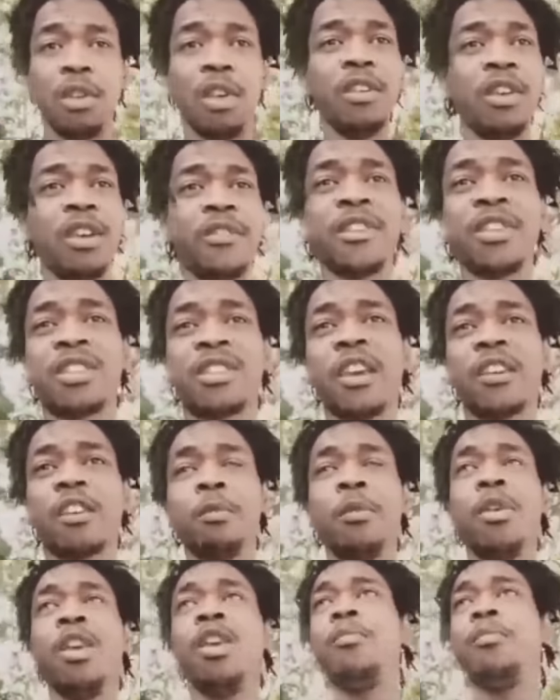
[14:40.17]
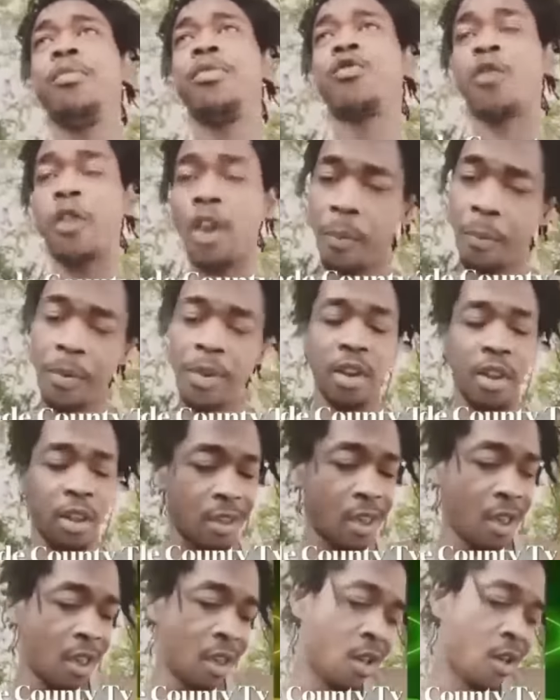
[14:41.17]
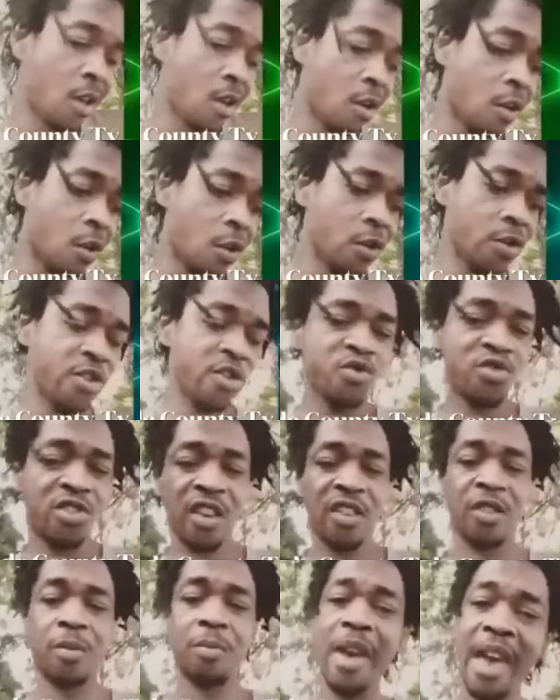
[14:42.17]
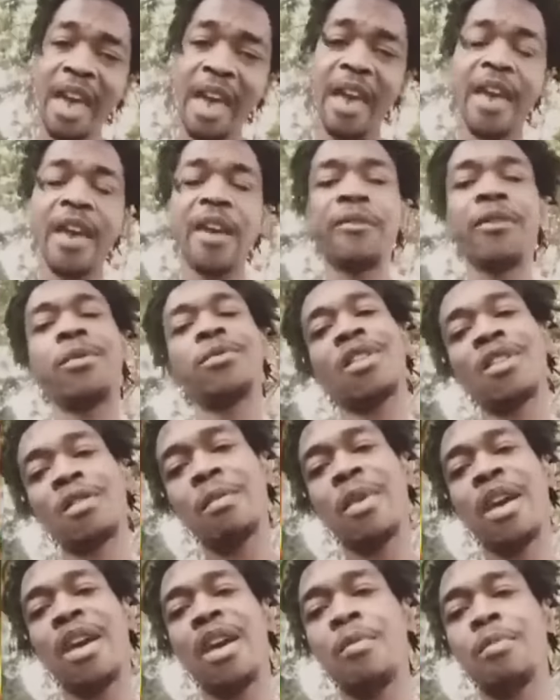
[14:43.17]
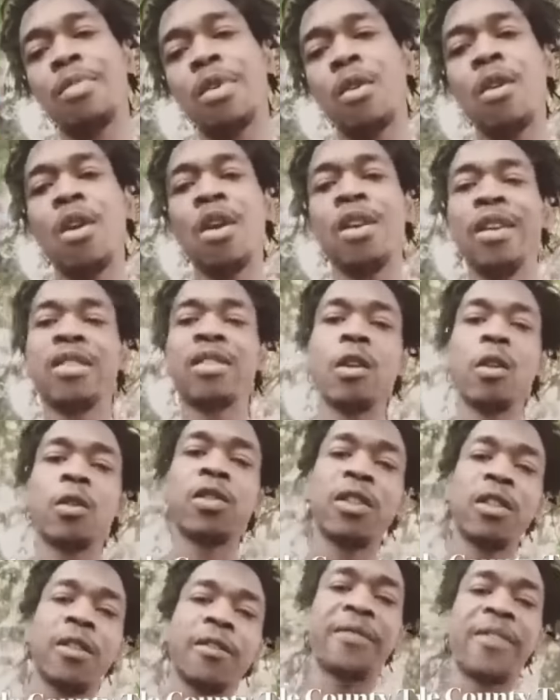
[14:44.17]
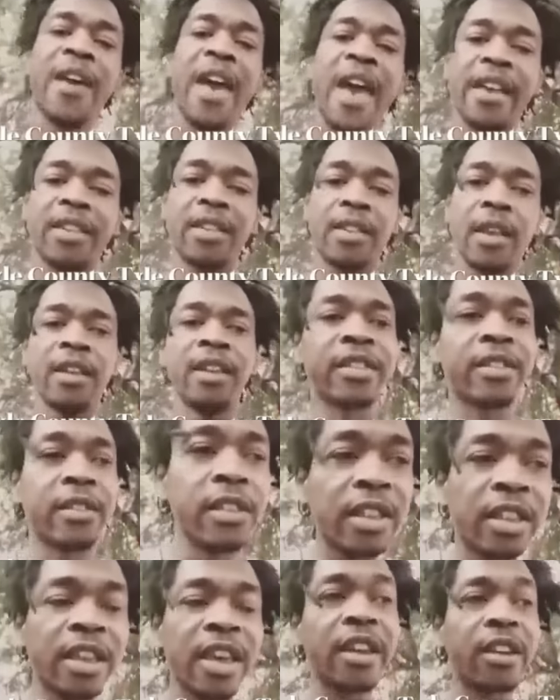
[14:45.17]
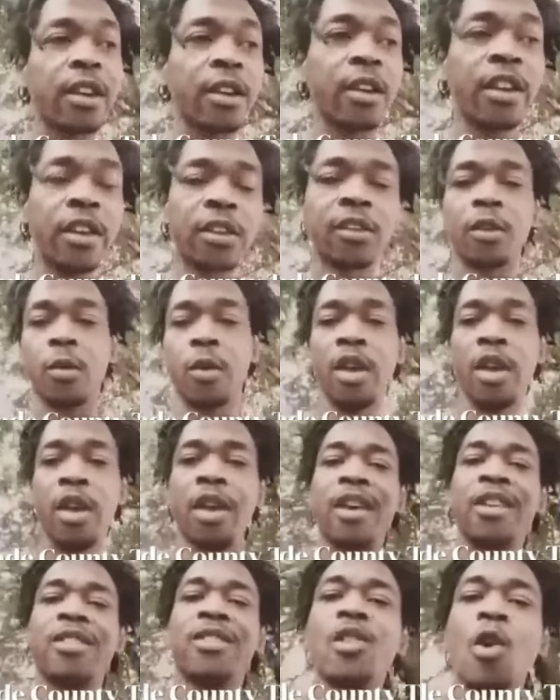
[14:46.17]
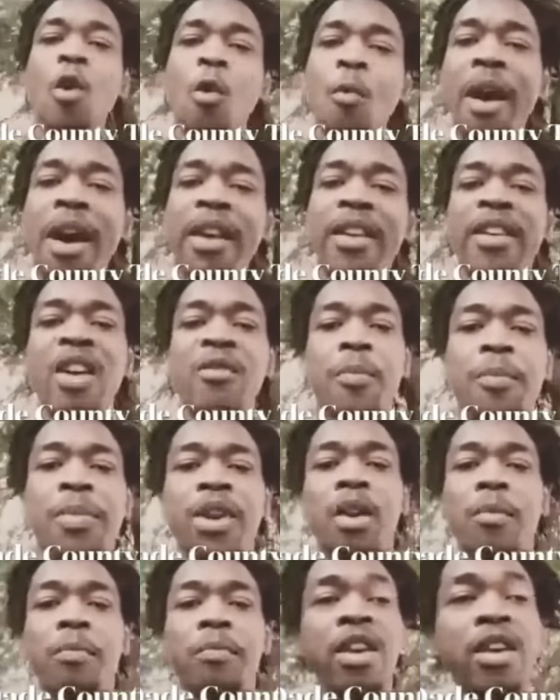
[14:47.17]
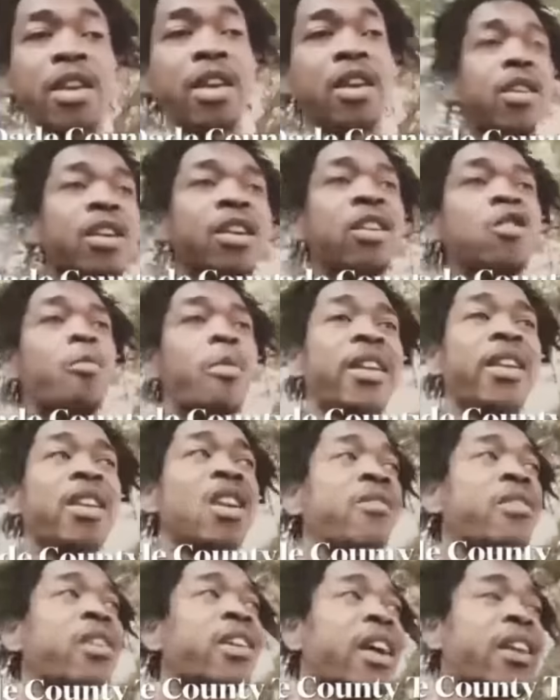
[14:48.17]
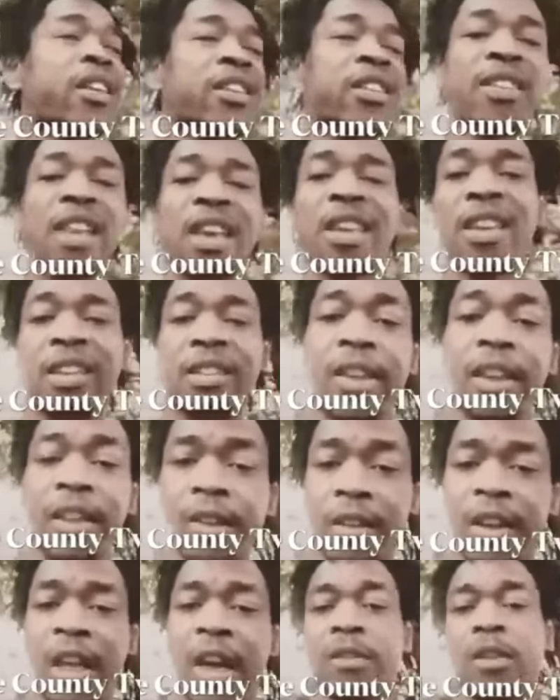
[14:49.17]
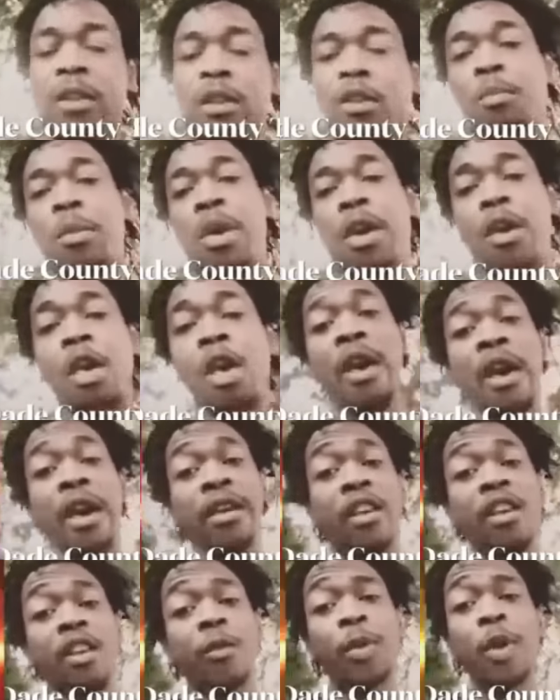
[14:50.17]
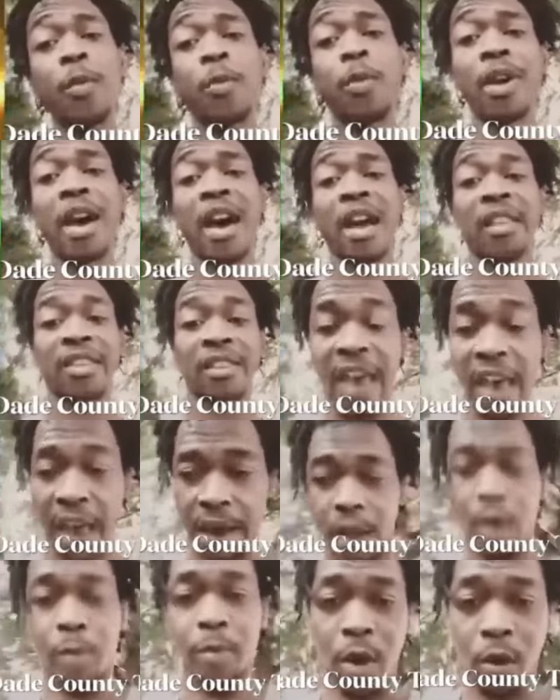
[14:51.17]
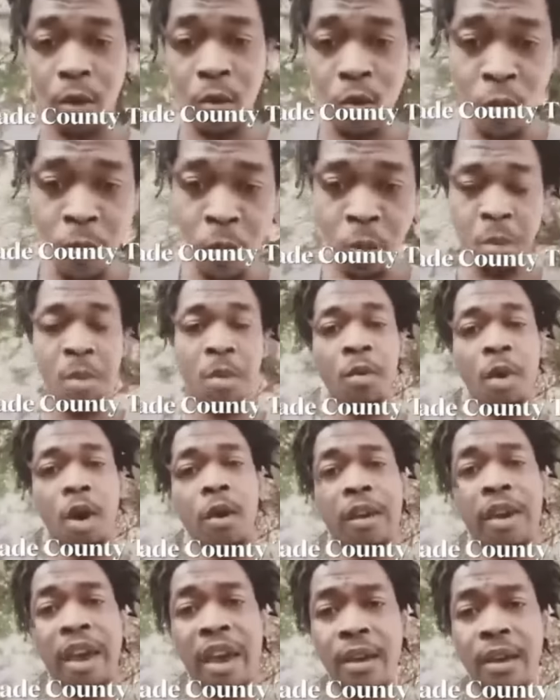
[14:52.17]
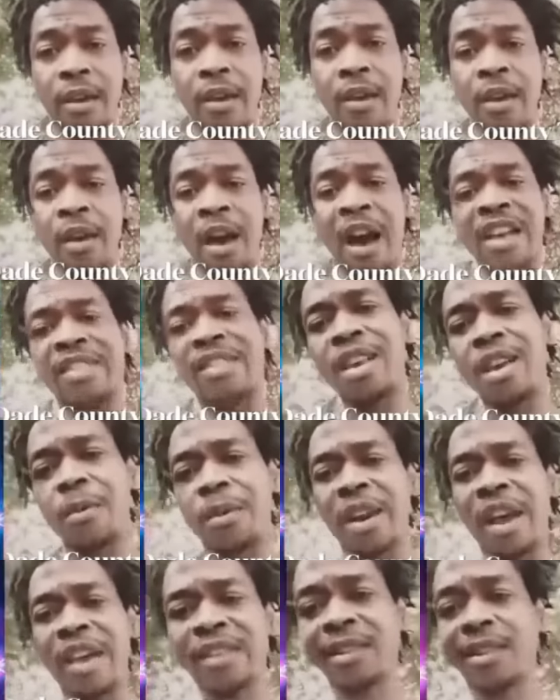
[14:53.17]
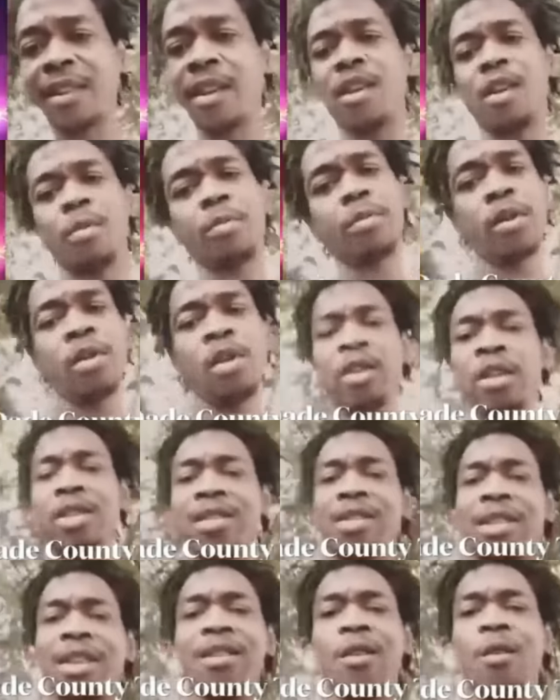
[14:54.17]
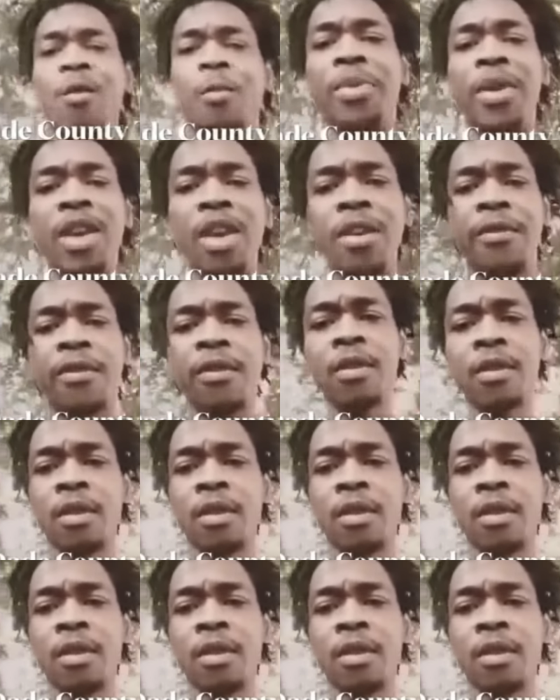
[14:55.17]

if, if it's just me tripping and oh, you just mad. If I'm just mad, bro, let's go to the facts. Let's look at the history. There's nobody ever been a millionaire. Nobody never got a second deal out of this man. And these people got talent, bro. Okay? I said what I said, bro. This ain't no beef.